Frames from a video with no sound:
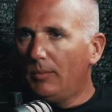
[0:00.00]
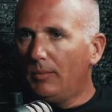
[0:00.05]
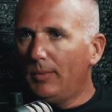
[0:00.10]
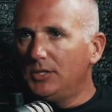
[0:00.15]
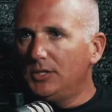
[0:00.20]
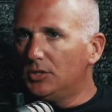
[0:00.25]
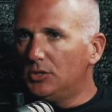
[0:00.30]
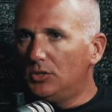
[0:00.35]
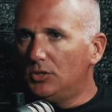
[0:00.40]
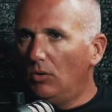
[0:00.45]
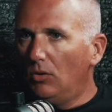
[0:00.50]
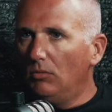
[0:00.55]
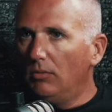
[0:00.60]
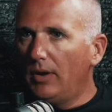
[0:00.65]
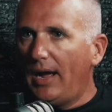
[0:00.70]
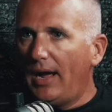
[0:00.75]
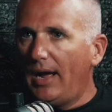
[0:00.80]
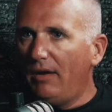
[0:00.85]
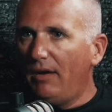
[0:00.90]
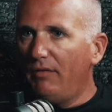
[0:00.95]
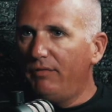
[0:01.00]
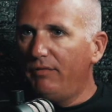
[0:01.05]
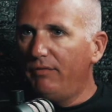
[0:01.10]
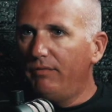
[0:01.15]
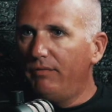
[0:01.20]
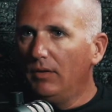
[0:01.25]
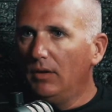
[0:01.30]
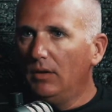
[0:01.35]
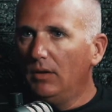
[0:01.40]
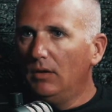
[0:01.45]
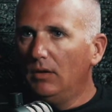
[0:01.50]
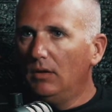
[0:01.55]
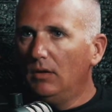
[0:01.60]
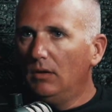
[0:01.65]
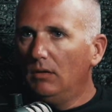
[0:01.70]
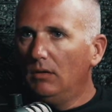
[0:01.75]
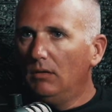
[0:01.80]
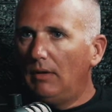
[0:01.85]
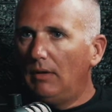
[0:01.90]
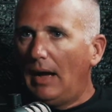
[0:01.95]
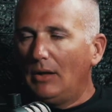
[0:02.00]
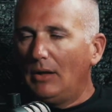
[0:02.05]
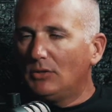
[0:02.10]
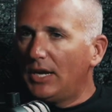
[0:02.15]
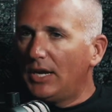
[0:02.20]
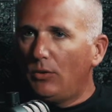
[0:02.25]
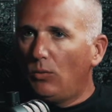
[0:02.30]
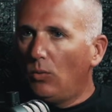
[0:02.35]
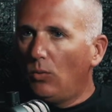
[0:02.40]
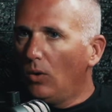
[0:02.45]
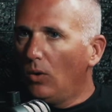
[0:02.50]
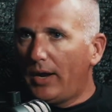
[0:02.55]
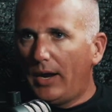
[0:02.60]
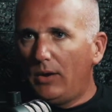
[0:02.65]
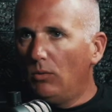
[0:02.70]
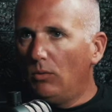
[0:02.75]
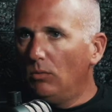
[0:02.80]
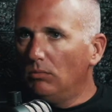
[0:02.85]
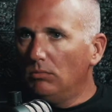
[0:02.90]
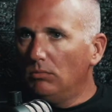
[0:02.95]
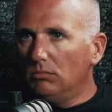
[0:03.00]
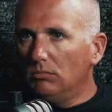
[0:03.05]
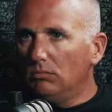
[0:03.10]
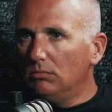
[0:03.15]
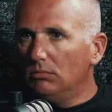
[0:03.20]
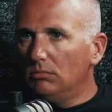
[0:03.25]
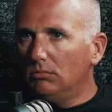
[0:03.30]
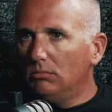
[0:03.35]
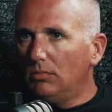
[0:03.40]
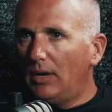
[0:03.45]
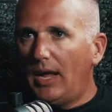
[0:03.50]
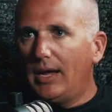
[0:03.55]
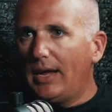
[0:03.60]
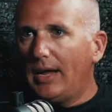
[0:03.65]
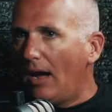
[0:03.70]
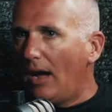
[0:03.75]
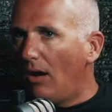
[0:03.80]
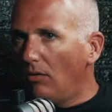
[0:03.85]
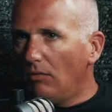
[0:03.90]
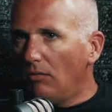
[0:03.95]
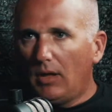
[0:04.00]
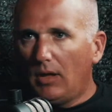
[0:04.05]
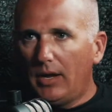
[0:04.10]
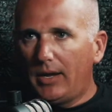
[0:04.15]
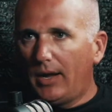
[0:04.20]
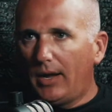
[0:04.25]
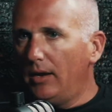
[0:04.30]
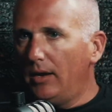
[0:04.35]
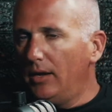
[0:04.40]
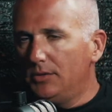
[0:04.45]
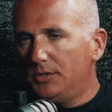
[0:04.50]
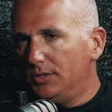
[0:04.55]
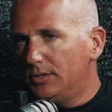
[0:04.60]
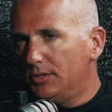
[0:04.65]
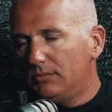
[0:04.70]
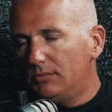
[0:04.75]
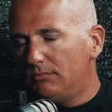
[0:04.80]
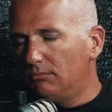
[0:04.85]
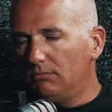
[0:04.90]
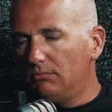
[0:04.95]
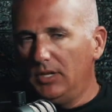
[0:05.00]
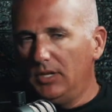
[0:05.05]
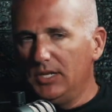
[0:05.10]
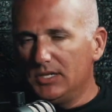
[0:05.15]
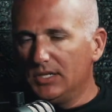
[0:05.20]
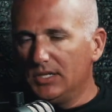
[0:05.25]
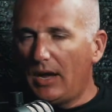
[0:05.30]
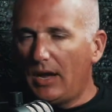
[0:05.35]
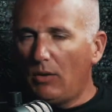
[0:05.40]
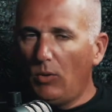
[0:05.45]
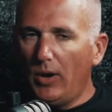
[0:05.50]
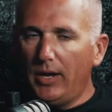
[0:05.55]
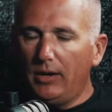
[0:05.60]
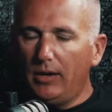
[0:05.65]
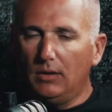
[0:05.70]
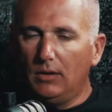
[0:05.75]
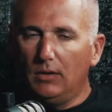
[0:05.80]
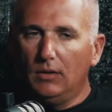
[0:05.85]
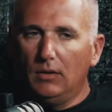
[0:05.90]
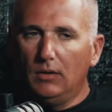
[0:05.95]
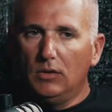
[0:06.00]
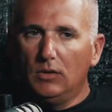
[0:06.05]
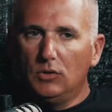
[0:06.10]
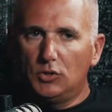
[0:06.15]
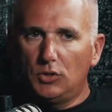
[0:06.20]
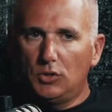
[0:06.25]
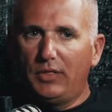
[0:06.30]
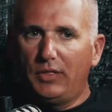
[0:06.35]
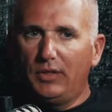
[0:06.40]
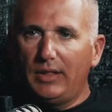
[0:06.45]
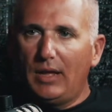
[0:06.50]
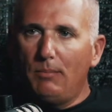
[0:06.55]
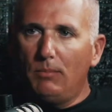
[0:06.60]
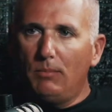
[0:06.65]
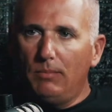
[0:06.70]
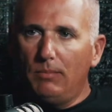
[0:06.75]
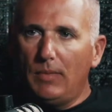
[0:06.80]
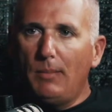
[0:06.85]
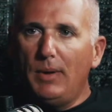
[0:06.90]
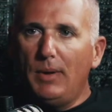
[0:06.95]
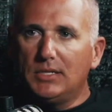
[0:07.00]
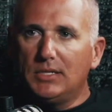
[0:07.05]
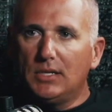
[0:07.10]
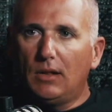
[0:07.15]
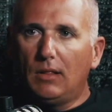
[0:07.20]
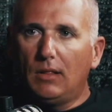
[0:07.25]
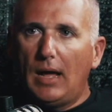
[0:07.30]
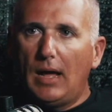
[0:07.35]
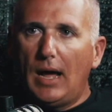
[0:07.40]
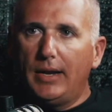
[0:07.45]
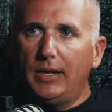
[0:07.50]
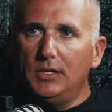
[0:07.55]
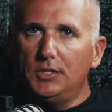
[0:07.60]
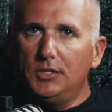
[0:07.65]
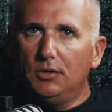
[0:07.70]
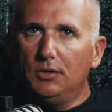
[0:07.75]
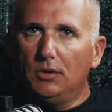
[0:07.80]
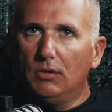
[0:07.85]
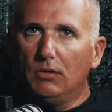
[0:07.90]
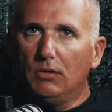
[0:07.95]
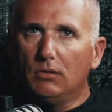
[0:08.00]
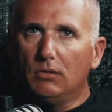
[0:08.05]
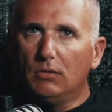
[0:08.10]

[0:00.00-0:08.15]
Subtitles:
I just don't have, outside of work, I don't hang out. Like, it just isn't that way. So I think that makes it a lot easier.